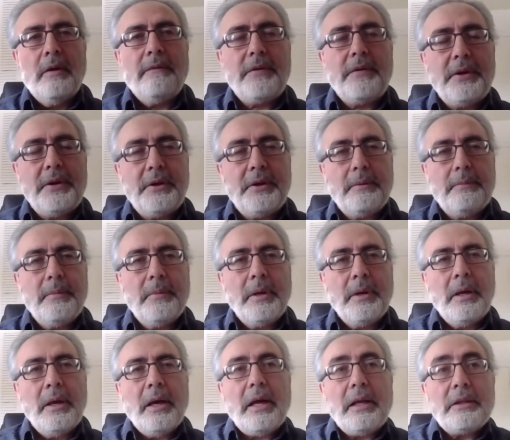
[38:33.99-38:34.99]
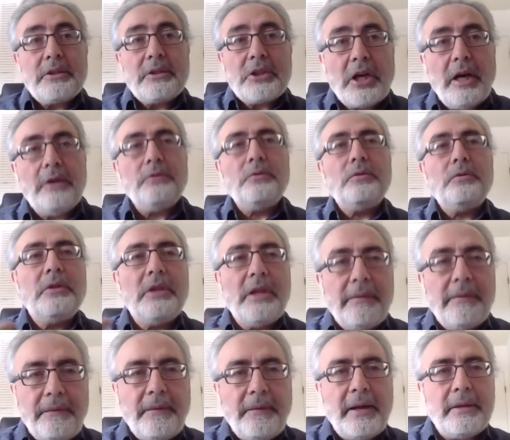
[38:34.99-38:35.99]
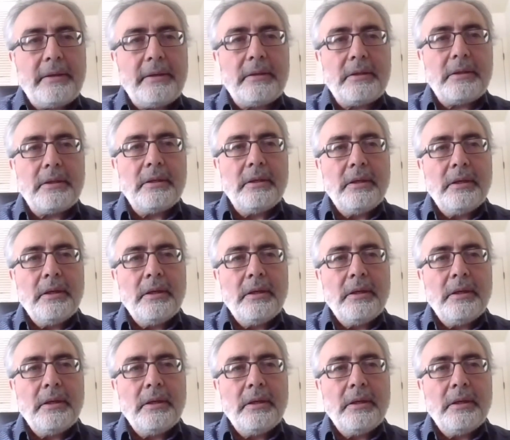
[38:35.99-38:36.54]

freedom and trying to defend